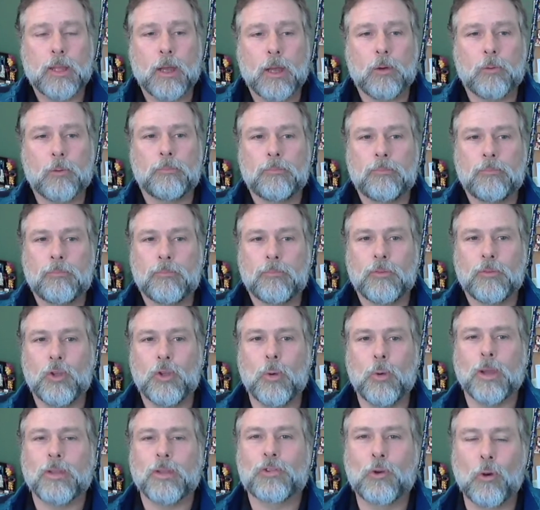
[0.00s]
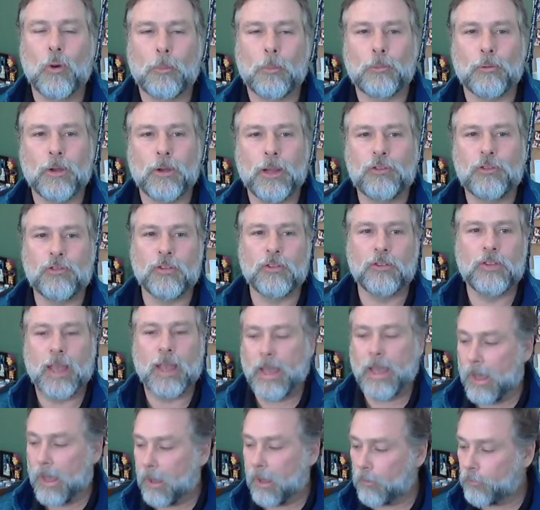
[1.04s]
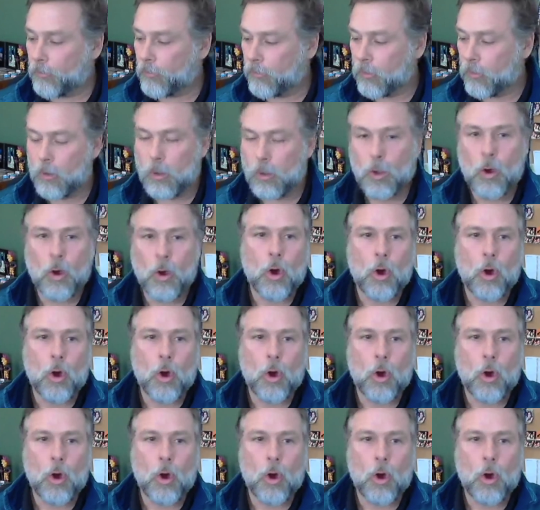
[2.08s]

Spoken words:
Now, US corporations have